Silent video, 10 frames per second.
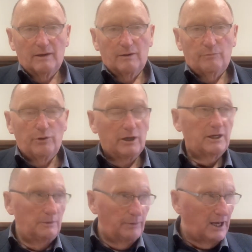put
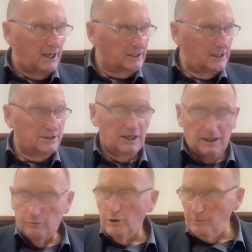into practice, and
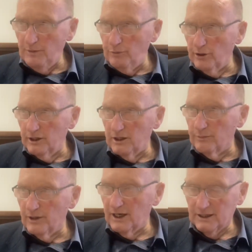it would be put into
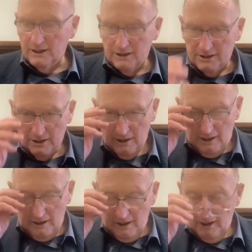practice,
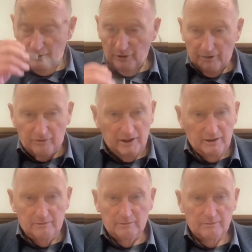you would
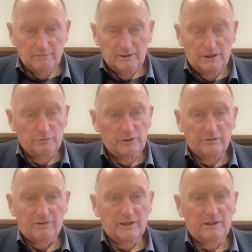
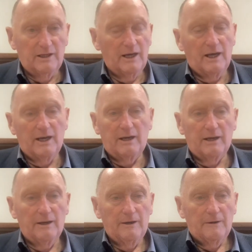have
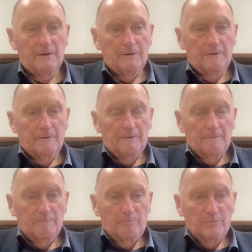had
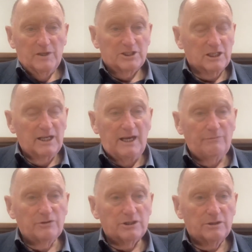
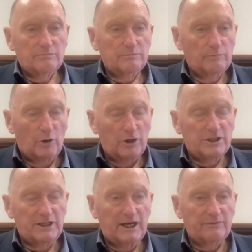slaves, bond
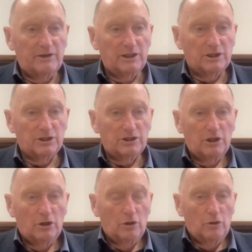servants,
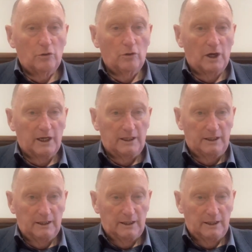who had